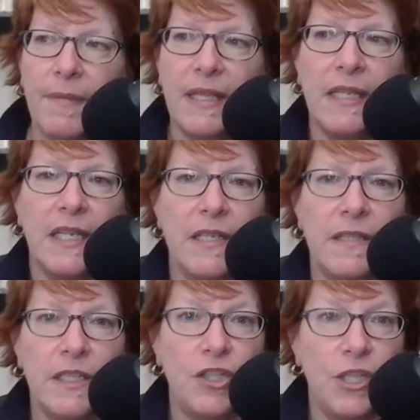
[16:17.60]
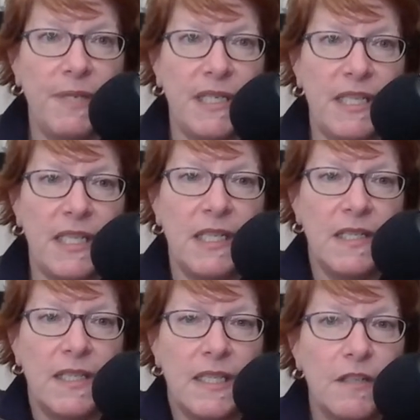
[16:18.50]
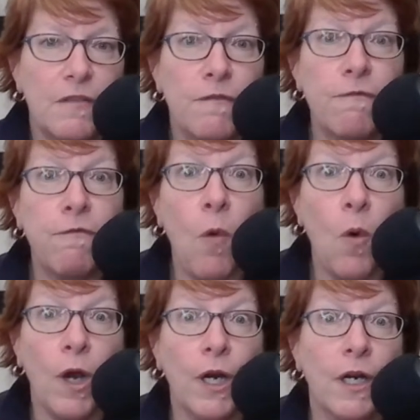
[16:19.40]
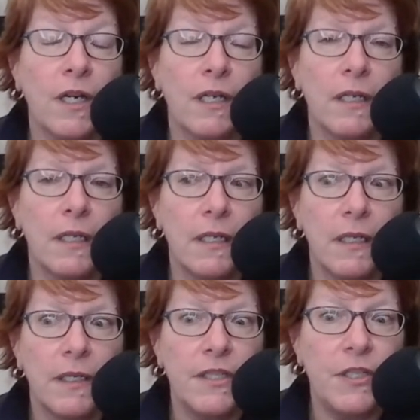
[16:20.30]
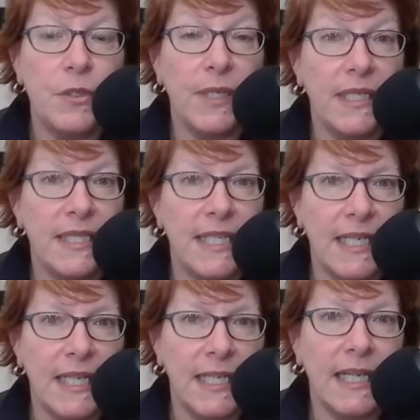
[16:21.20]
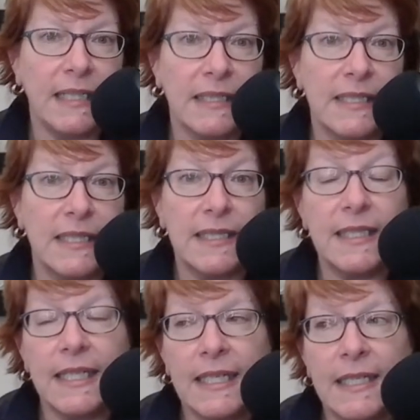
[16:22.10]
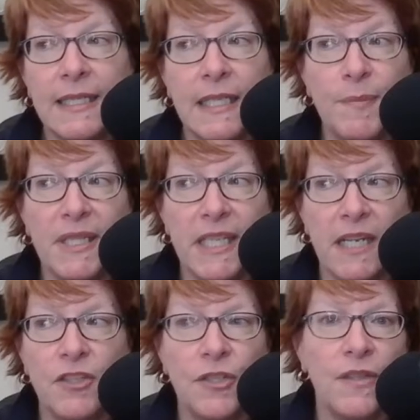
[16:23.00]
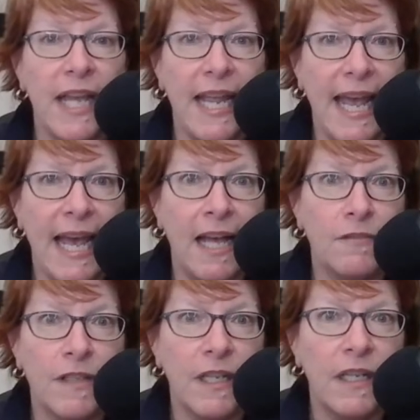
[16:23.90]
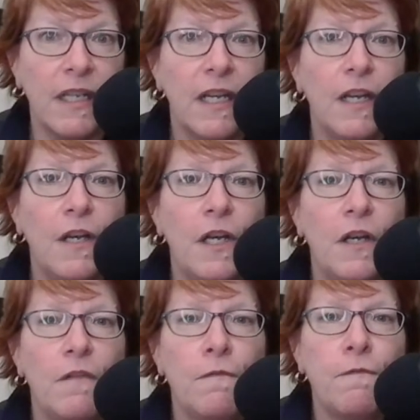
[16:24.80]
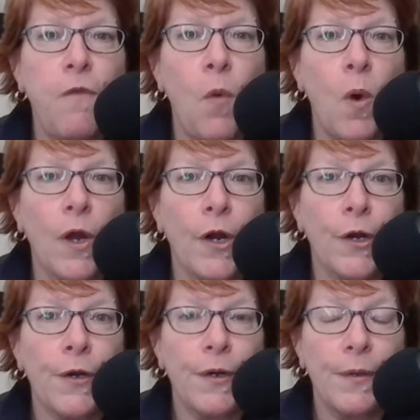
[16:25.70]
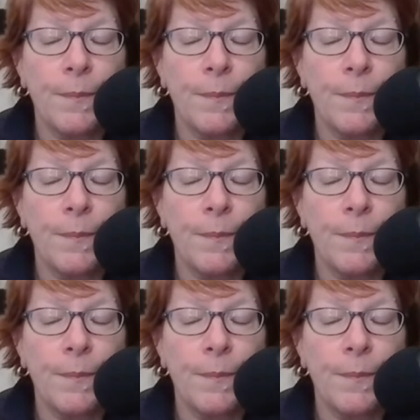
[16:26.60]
these GPTs for doing data analysis is the potential they have for